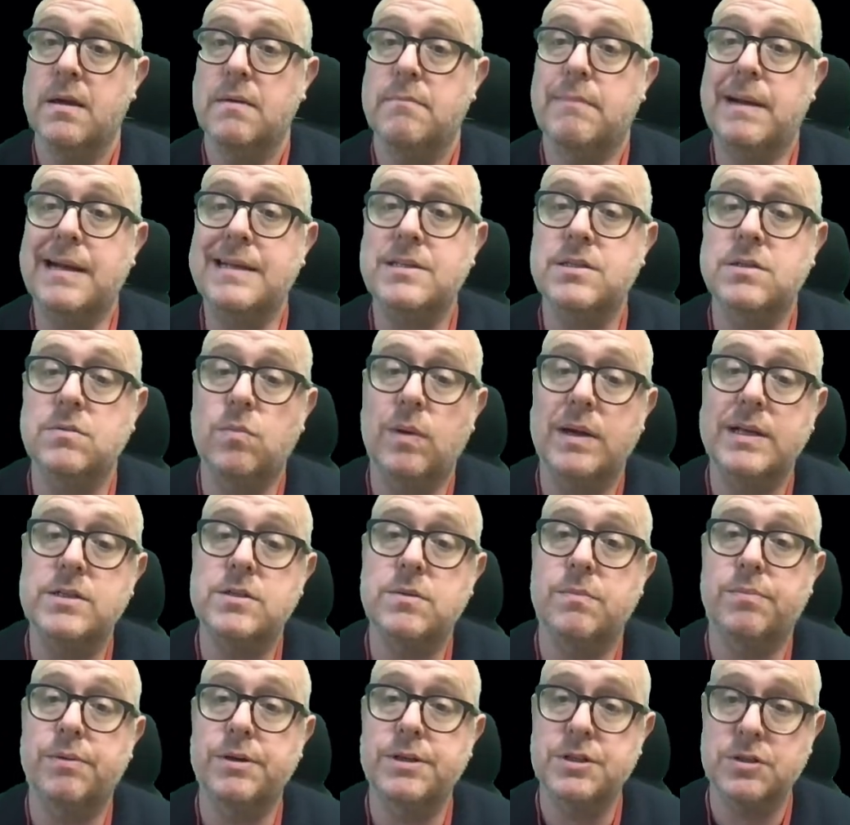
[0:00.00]
Madison went to
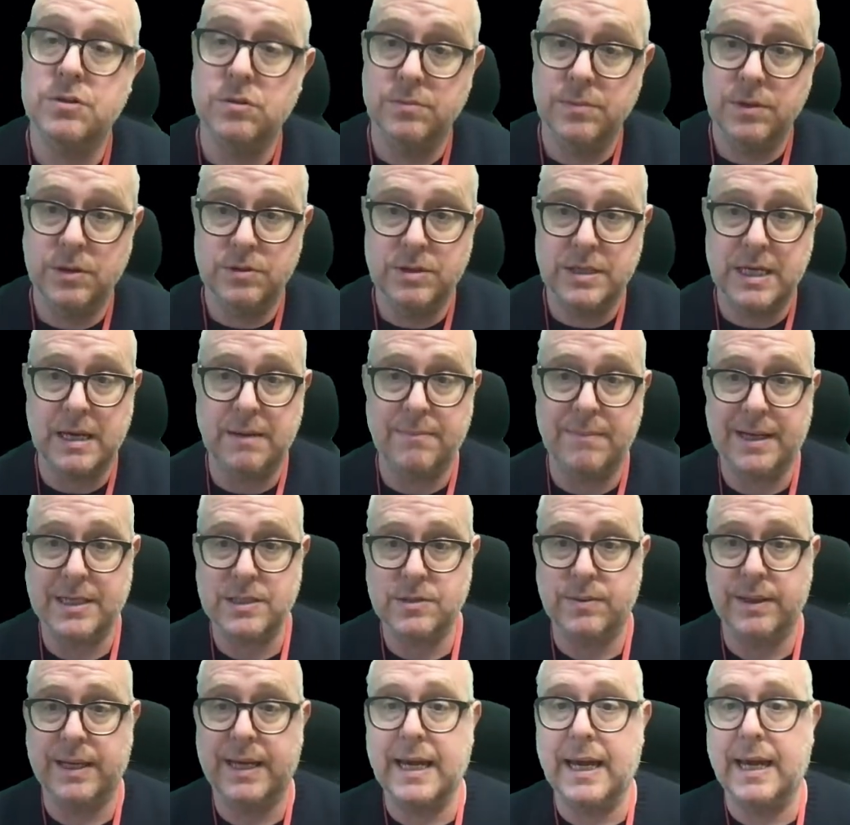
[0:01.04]
Bristol Museum
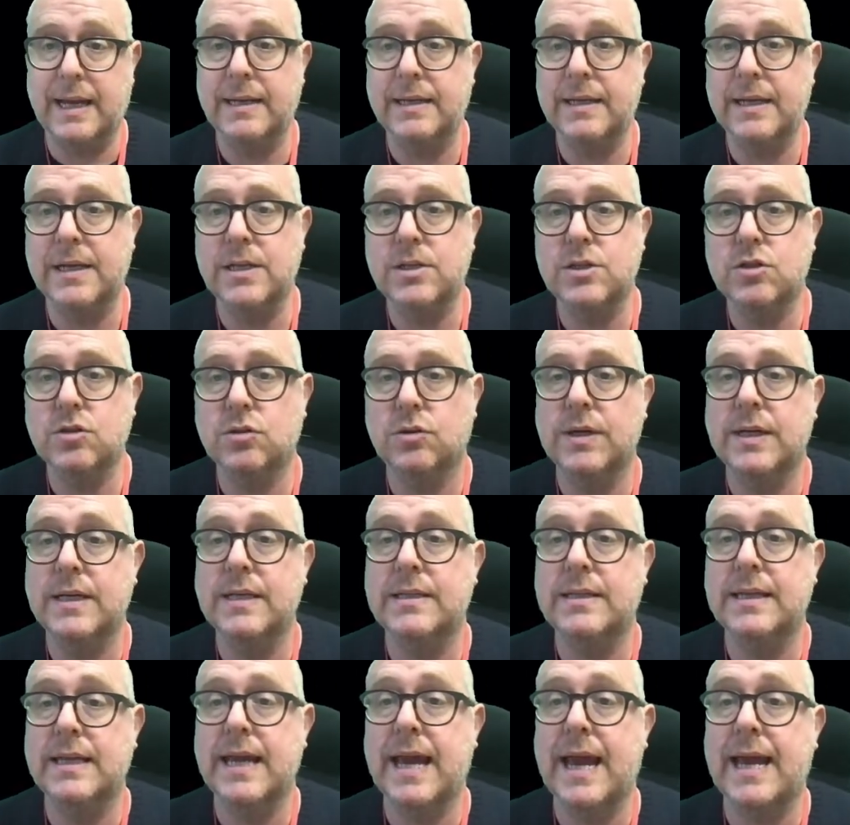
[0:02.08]
last weekend and enjoyed
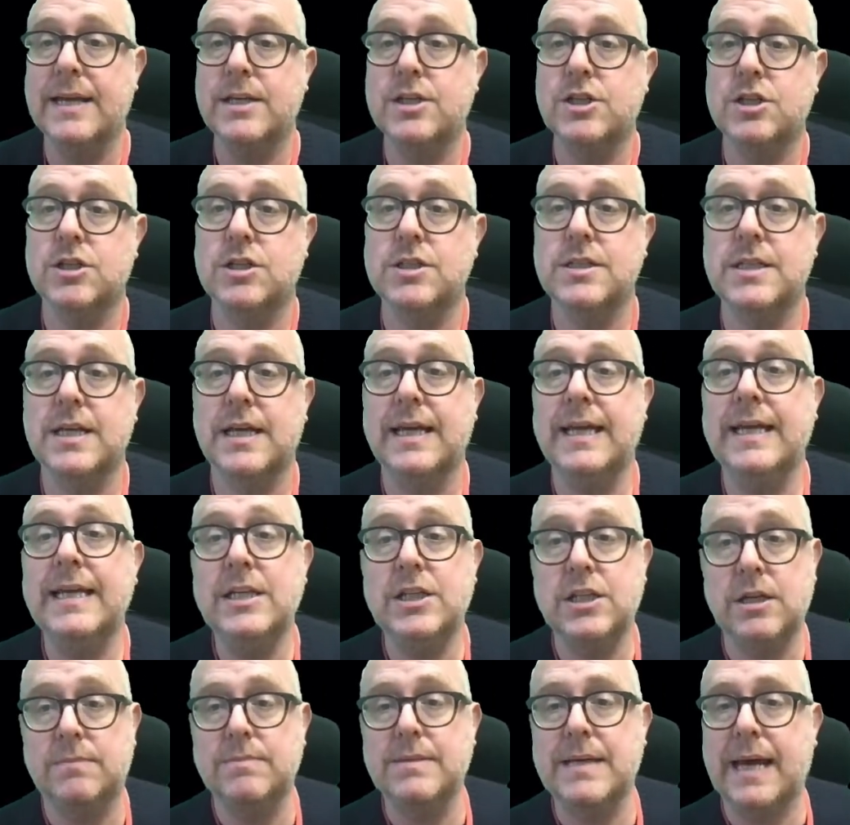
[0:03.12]
the Ancient
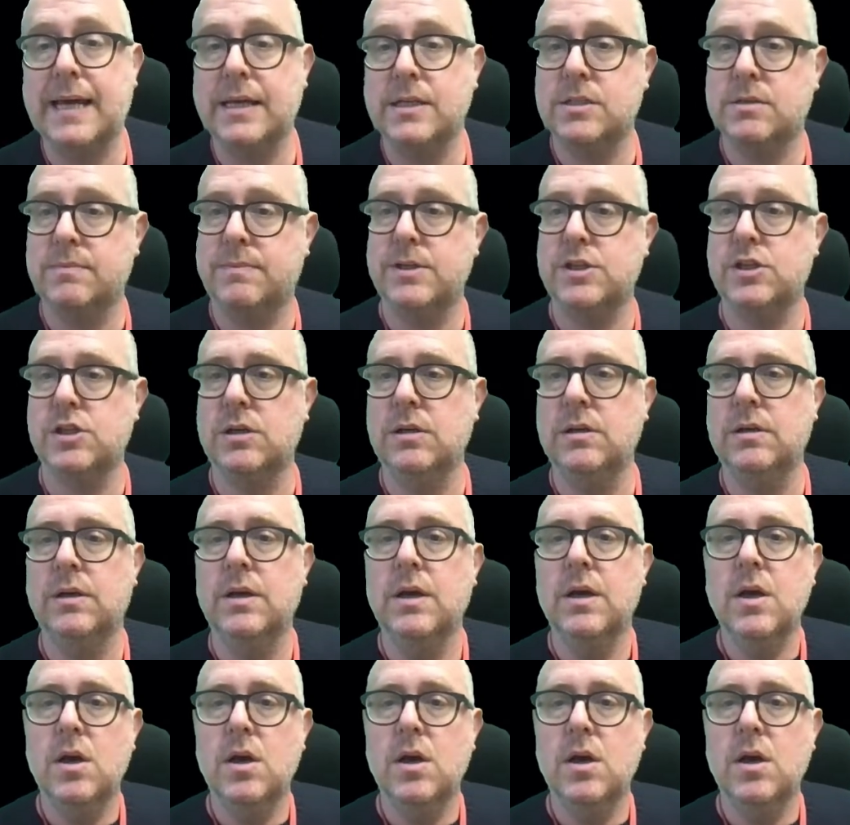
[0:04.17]
Egypt exhibition,